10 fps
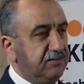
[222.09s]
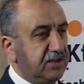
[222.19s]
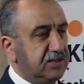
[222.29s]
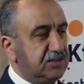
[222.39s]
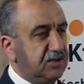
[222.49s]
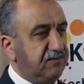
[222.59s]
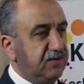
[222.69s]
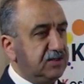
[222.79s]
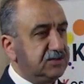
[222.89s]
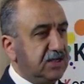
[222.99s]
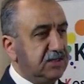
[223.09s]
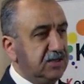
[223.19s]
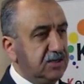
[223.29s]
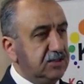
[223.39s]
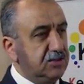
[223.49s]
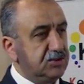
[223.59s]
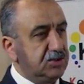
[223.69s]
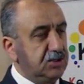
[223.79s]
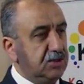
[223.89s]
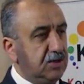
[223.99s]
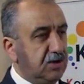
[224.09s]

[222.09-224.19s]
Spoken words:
magnetic field, and the energy